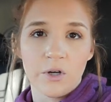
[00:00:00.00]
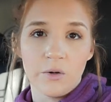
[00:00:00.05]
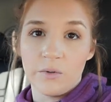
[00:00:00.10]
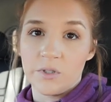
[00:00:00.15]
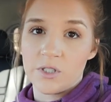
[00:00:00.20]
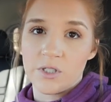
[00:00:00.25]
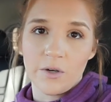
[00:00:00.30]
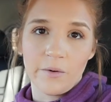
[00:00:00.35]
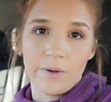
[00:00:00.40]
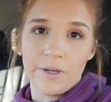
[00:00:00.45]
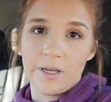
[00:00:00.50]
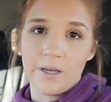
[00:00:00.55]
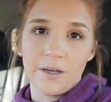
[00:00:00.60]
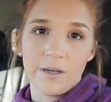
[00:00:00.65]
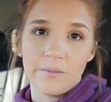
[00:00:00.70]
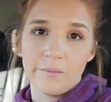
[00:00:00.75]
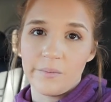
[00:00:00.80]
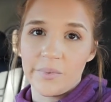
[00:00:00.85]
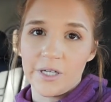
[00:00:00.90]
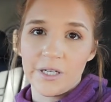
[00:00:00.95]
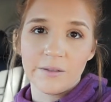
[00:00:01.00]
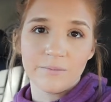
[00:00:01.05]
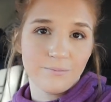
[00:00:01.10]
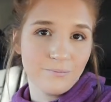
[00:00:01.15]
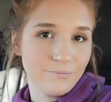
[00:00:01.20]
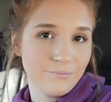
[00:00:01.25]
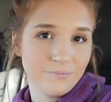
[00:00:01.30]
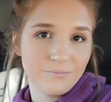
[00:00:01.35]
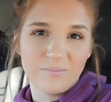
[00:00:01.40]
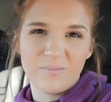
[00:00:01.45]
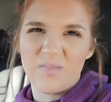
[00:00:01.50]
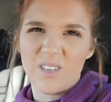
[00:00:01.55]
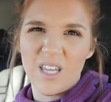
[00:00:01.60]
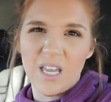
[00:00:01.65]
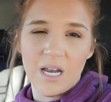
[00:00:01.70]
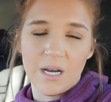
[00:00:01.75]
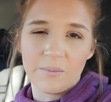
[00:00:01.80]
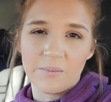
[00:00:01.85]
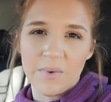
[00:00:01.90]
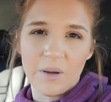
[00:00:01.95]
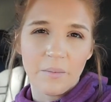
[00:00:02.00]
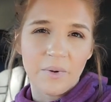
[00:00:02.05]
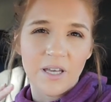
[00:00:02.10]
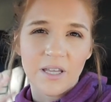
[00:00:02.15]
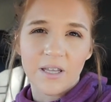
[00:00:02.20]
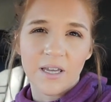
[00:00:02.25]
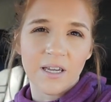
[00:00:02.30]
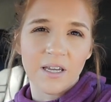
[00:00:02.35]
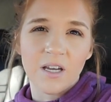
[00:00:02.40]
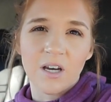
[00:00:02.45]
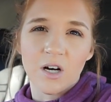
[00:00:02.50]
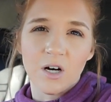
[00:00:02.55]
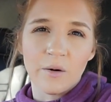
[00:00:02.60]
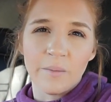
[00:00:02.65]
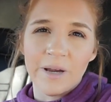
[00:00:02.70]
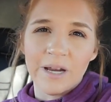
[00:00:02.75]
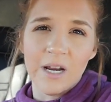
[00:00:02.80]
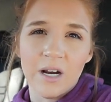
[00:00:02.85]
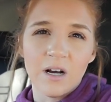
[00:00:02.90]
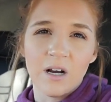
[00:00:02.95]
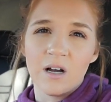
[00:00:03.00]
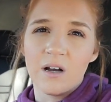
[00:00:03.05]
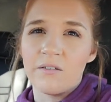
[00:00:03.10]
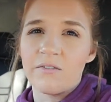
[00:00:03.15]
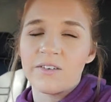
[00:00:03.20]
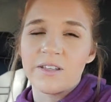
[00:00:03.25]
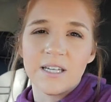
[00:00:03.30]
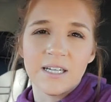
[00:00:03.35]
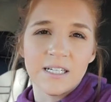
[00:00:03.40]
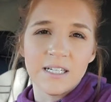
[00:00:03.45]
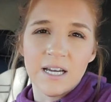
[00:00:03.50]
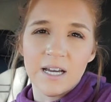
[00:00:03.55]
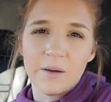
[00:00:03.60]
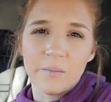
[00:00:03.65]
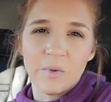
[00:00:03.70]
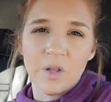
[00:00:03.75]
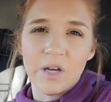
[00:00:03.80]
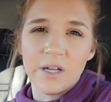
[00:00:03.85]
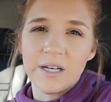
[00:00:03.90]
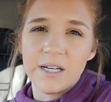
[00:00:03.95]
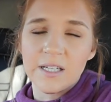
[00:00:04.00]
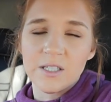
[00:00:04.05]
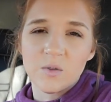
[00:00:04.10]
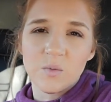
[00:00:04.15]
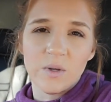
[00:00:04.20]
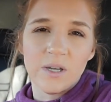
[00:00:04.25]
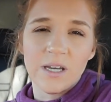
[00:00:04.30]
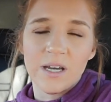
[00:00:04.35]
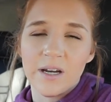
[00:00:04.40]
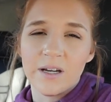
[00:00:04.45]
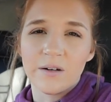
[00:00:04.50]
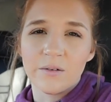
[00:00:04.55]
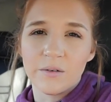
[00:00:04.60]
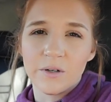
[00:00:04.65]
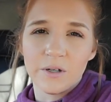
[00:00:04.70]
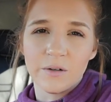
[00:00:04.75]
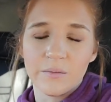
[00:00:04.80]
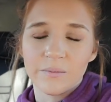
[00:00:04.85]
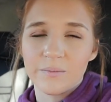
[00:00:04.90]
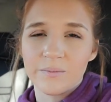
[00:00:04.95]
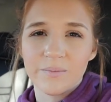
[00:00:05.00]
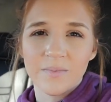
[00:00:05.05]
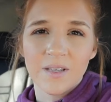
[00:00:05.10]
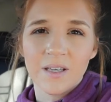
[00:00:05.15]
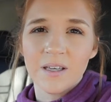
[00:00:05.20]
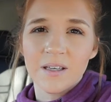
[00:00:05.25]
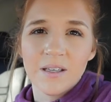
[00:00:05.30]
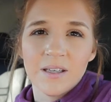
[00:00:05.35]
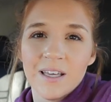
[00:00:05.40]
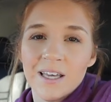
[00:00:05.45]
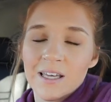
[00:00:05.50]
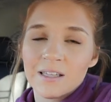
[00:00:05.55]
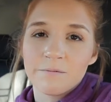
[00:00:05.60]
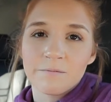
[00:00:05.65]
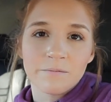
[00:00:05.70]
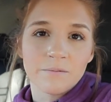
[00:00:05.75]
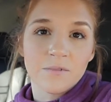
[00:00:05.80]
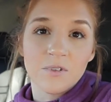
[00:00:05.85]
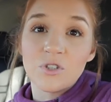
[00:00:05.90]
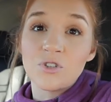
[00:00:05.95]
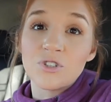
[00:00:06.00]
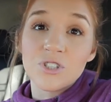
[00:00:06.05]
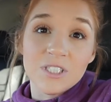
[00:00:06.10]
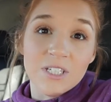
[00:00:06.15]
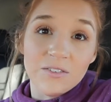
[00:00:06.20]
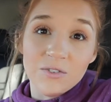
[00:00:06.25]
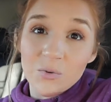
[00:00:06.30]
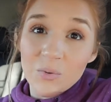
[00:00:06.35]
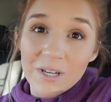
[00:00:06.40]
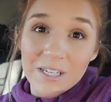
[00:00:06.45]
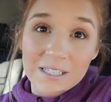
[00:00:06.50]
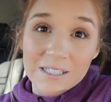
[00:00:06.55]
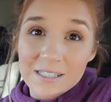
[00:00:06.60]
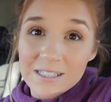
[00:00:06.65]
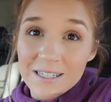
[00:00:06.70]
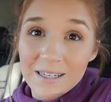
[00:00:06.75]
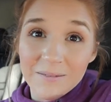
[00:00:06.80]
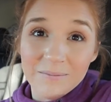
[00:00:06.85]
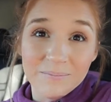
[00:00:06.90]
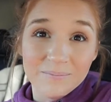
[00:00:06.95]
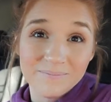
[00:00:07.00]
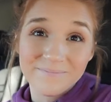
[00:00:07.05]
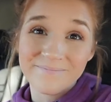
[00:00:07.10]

know what's going on, but yeah. I might like cut all my hair off and like dye it blonde next week. I don't know. You'll just have to wait and see.